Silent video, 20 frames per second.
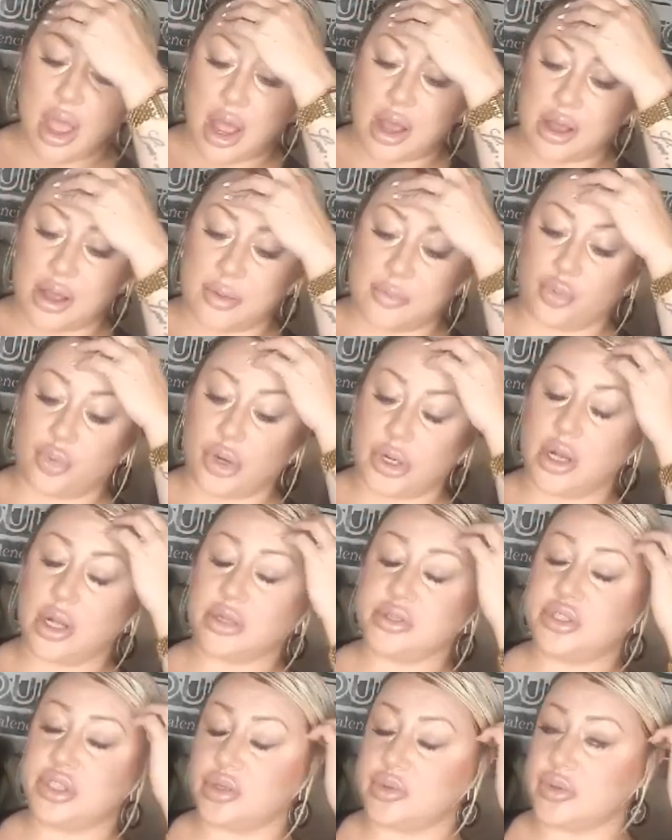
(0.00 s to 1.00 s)
What I'll
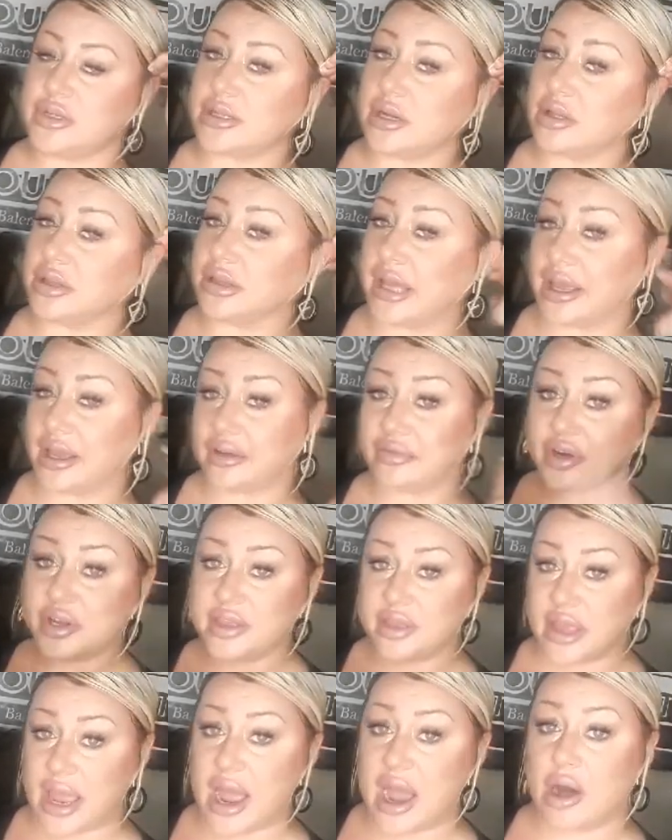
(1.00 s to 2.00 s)
do is I'll lay everything
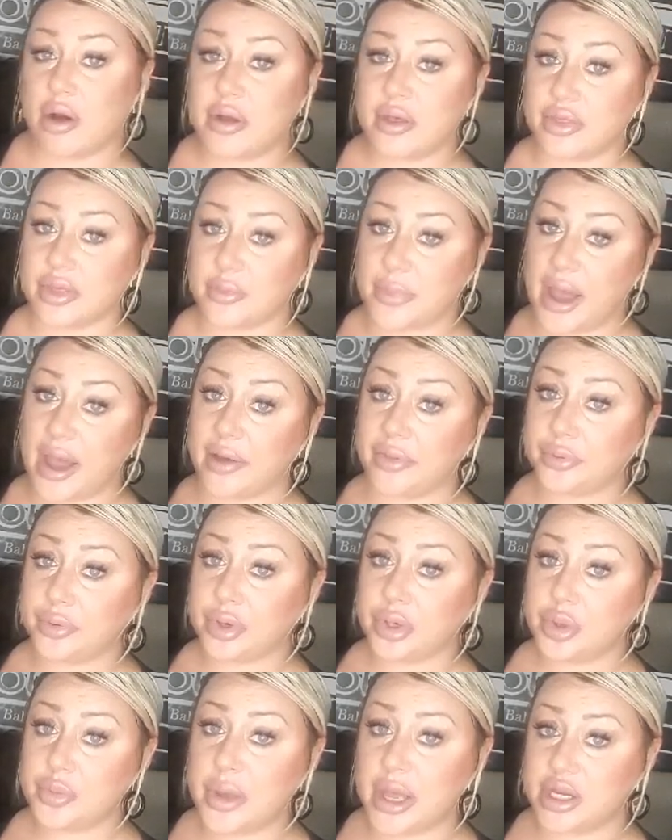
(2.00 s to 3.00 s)
out in the bathroom
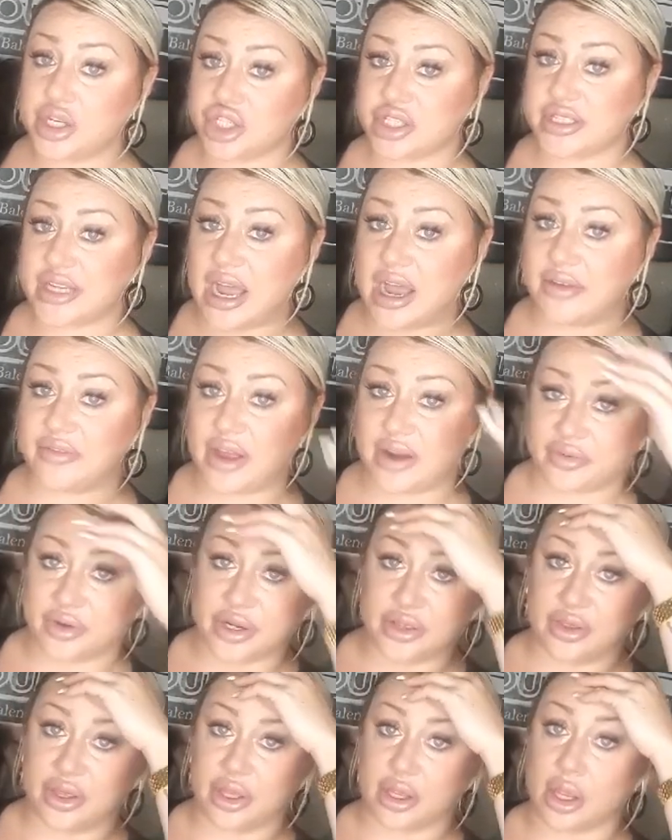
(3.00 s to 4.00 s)
and just have
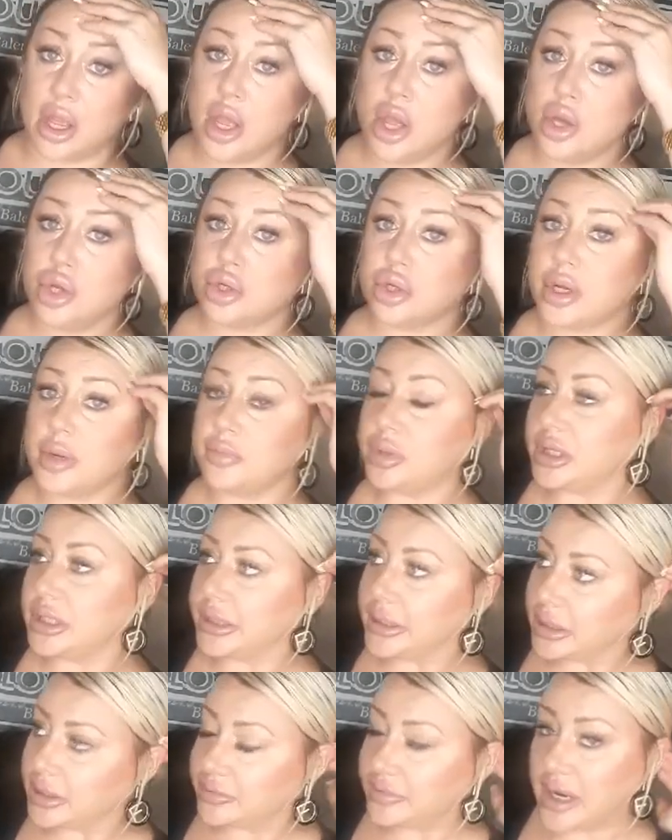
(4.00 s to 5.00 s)
everything completely
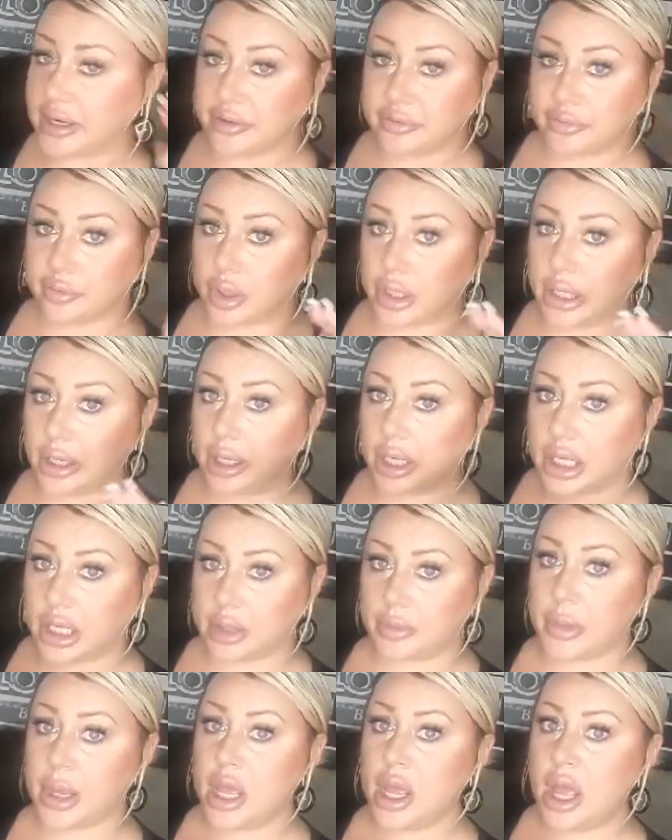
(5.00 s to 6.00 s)
ready for him,
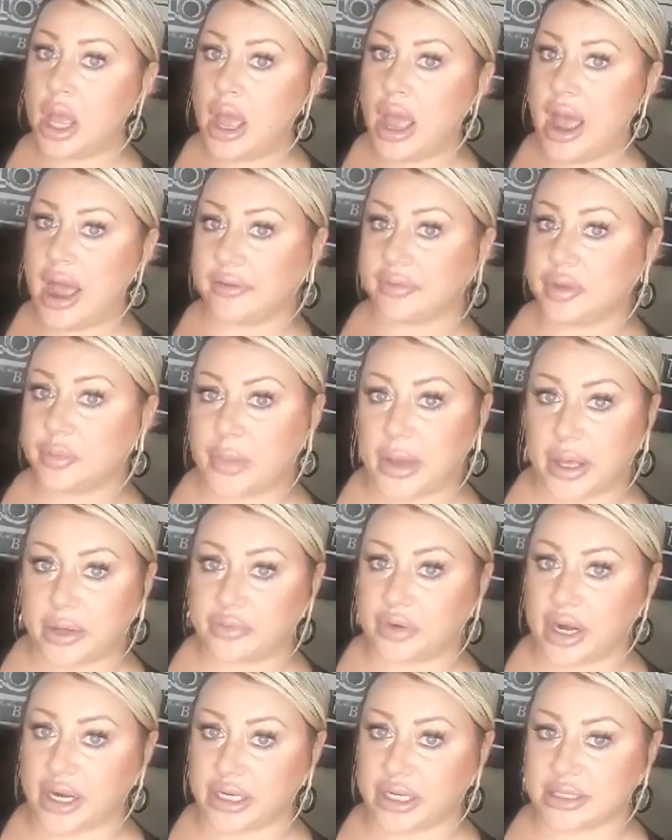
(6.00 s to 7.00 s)
have the bed
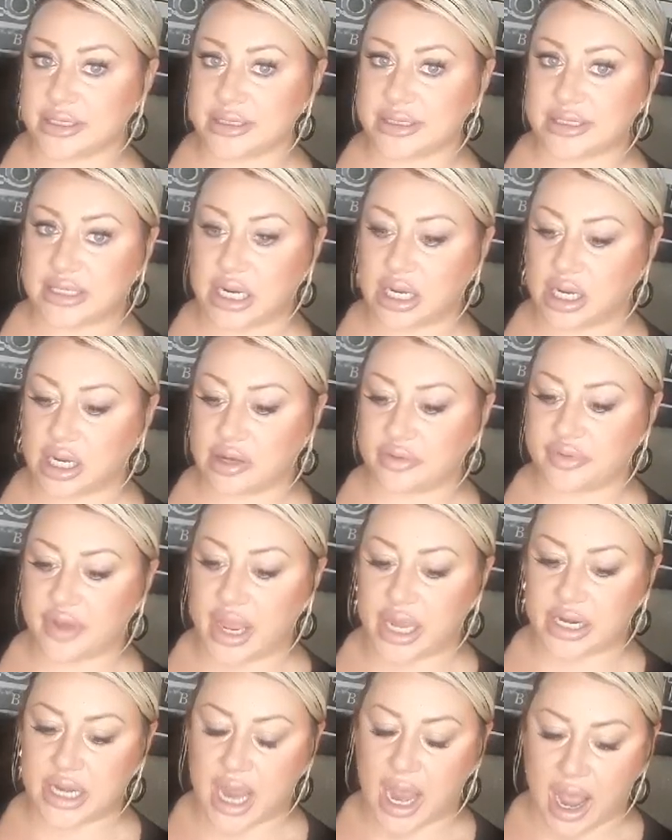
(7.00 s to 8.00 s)
ready and stuff, and
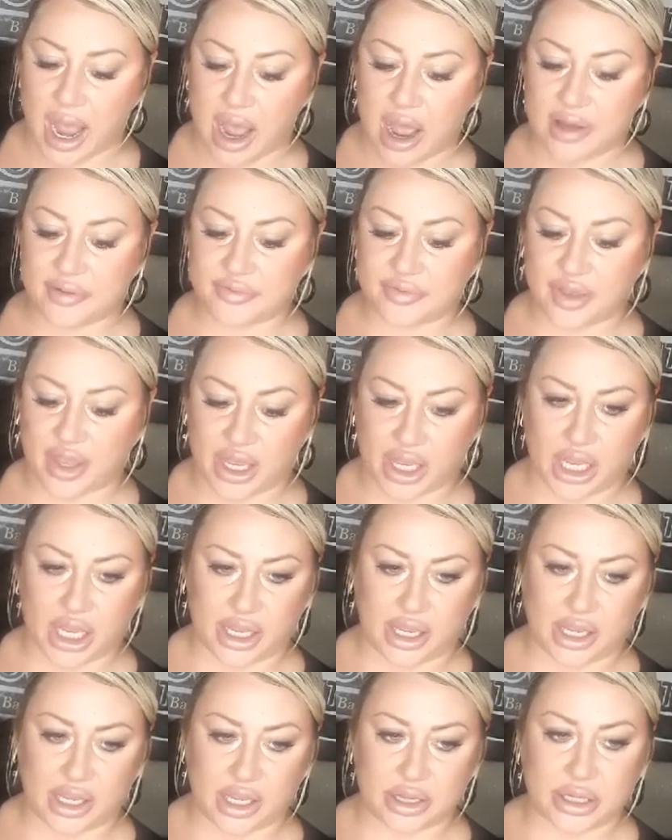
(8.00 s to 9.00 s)
have
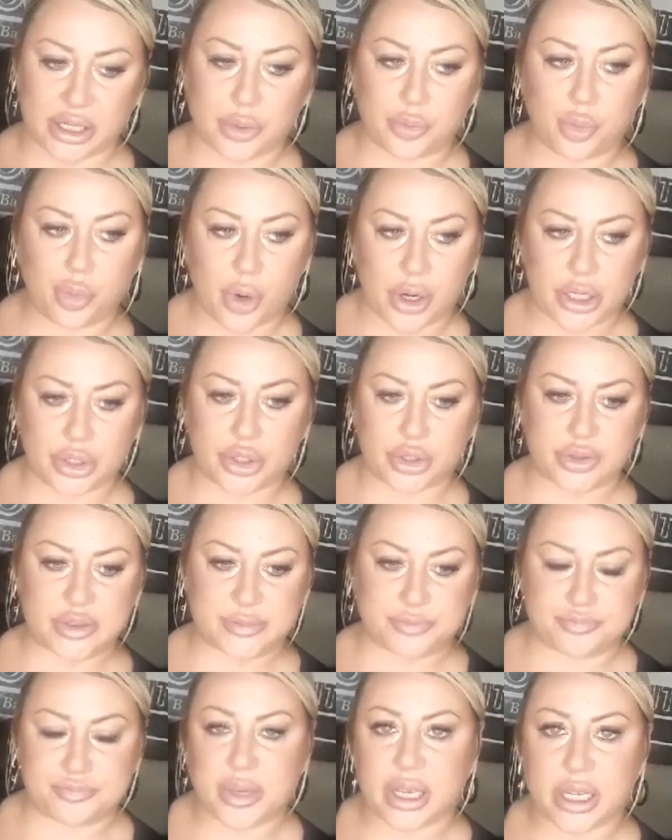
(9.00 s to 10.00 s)
one of those
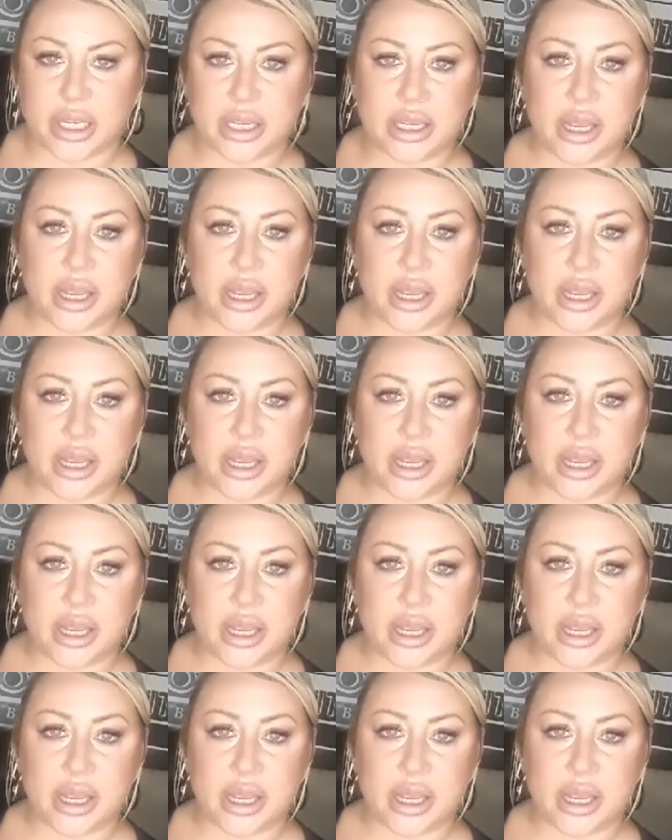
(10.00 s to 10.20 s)
big